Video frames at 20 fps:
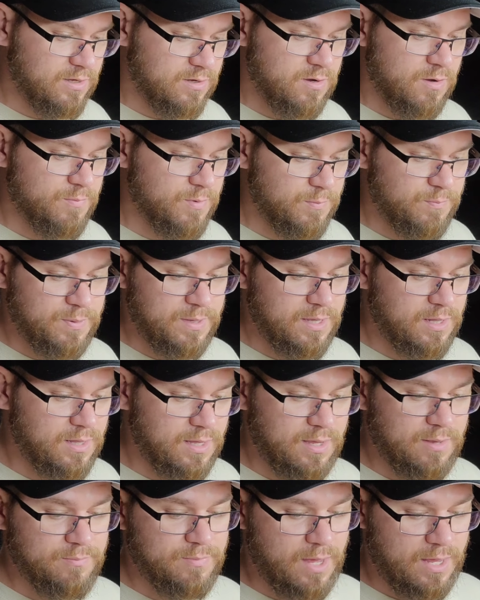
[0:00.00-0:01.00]
a company,
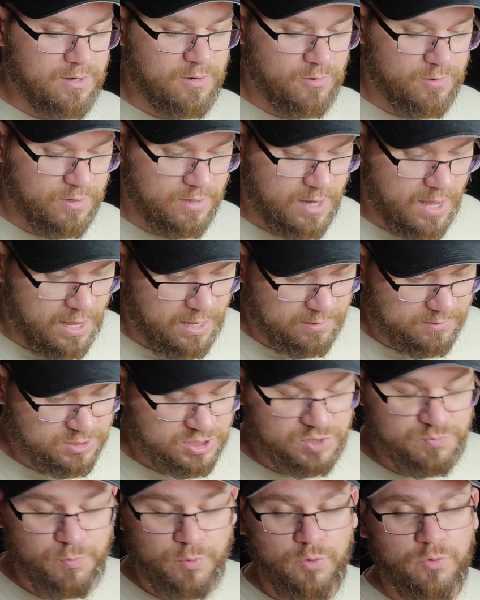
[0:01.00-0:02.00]
PLM, I know they're not
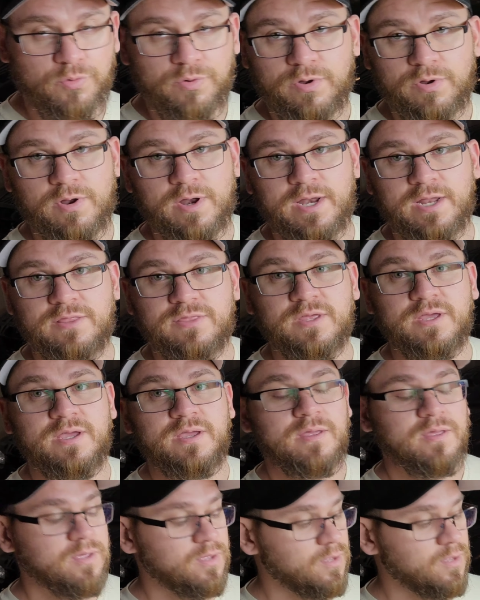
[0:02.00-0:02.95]
Spoon or anything,